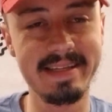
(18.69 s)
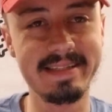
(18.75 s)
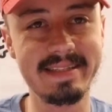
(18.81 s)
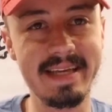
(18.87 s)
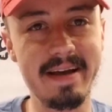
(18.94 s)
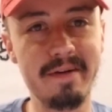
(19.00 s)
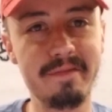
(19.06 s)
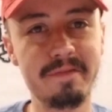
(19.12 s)

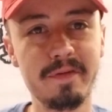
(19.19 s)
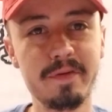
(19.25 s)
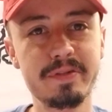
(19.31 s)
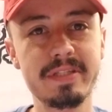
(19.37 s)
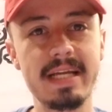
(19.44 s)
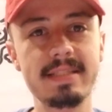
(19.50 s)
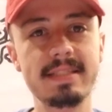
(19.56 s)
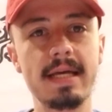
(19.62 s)
See how
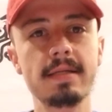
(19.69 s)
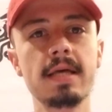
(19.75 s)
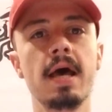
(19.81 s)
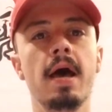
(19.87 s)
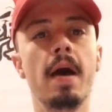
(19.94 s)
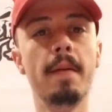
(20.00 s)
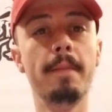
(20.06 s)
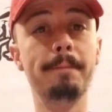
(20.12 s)
foolish that sounds.
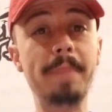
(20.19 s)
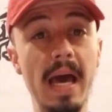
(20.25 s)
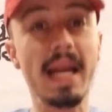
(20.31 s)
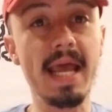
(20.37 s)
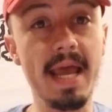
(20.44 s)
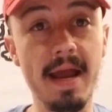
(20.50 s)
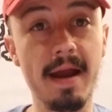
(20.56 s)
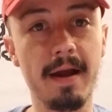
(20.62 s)

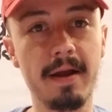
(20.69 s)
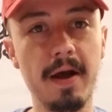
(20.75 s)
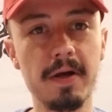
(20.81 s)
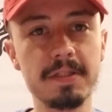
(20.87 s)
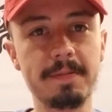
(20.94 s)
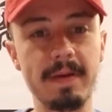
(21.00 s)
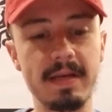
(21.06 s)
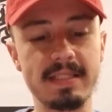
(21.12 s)
Benny here,
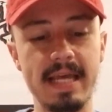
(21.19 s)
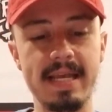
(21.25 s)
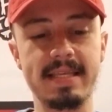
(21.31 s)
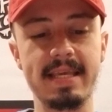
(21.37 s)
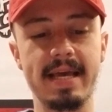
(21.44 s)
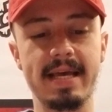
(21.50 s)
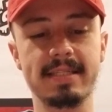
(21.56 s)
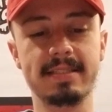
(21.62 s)

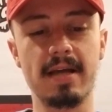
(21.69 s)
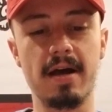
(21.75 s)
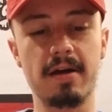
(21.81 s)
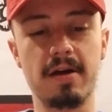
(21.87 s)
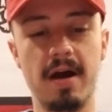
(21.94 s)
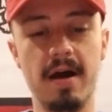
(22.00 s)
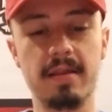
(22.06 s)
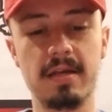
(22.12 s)

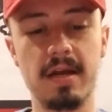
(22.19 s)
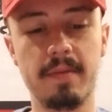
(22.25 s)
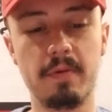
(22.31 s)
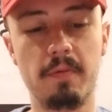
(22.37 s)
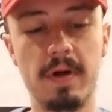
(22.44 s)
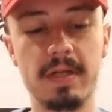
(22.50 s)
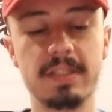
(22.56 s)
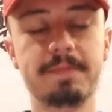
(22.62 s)
GhostPicksATS.com, the number
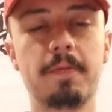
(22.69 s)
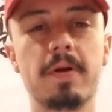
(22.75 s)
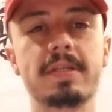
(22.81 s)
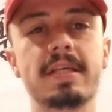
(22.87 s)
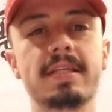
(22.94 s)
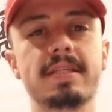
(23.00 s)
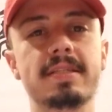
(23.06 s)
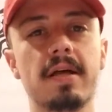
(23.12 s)
one
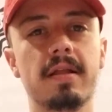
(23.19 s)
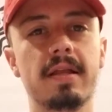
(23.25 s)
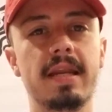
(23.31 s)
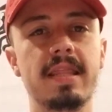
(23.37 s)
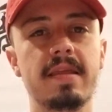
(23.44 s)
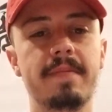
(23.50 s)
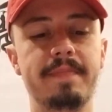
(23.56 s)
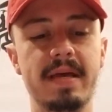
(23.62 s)
sports
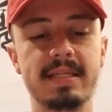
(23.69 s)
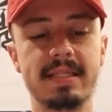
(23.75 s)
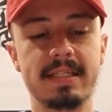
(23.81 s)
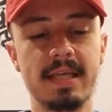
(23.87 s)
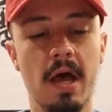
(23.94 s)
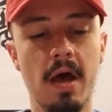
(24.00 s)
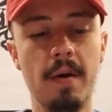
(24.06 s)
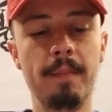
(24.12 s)
consultant in the business.